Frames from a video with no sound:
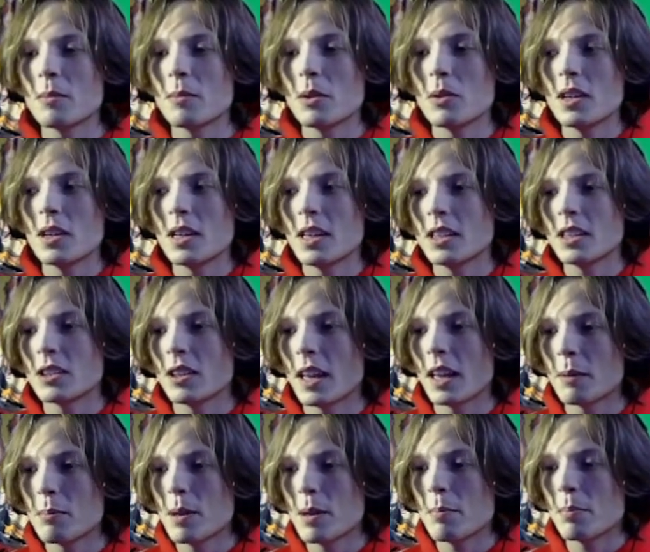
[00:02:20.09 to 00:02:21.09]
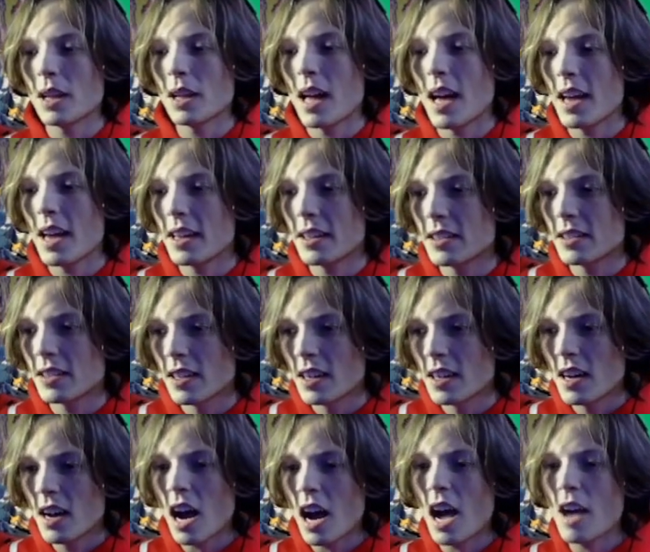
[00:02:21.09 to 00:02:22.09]
So like people I had,
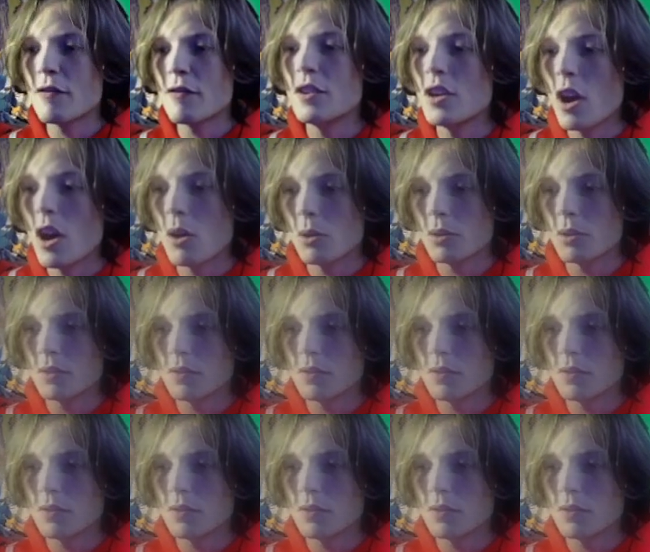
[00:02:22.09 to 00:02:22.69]
I've known for a